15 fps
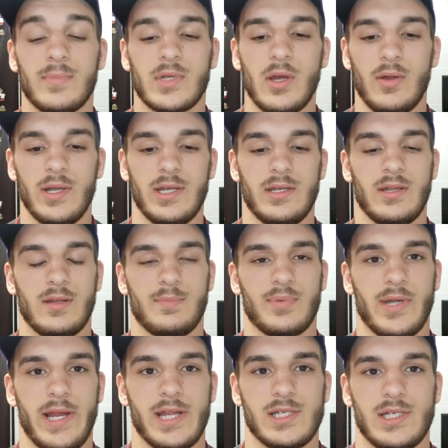Going into the
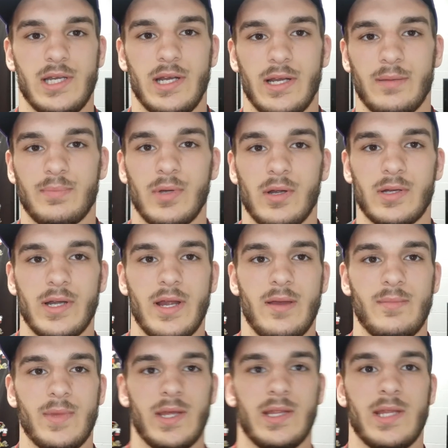pre-engineering
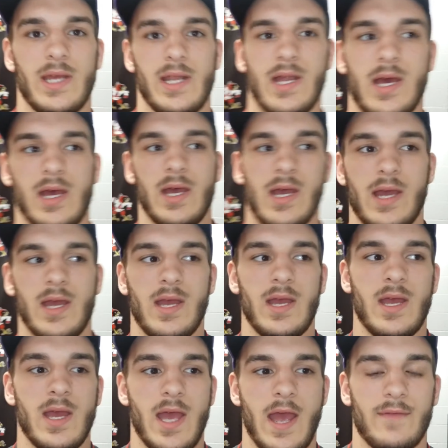program, and then
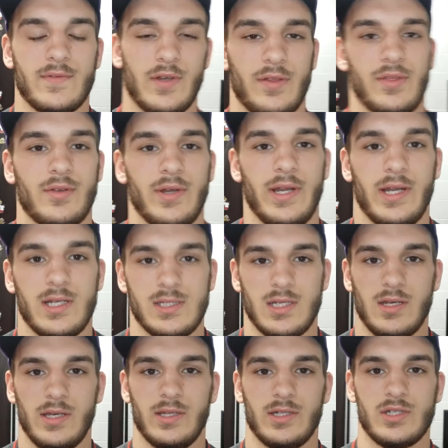after 3 years,
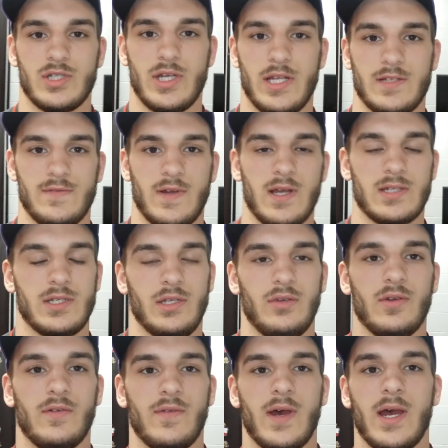I'll either transfer out to
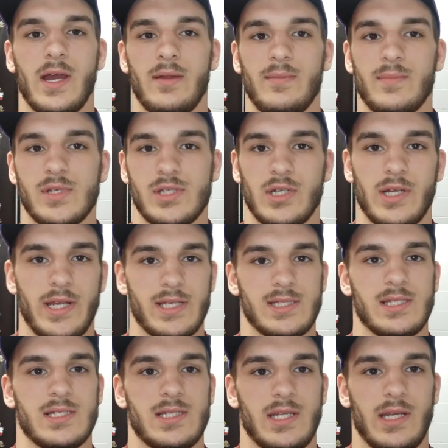U of I, Missouri
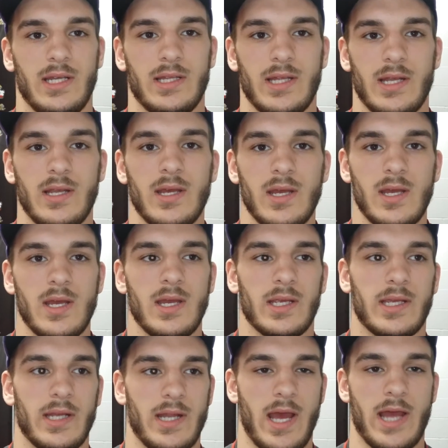S&T, and then
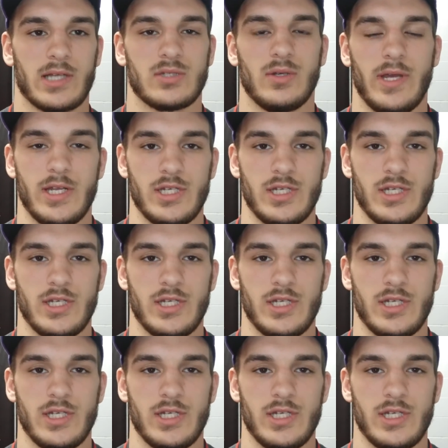get an actual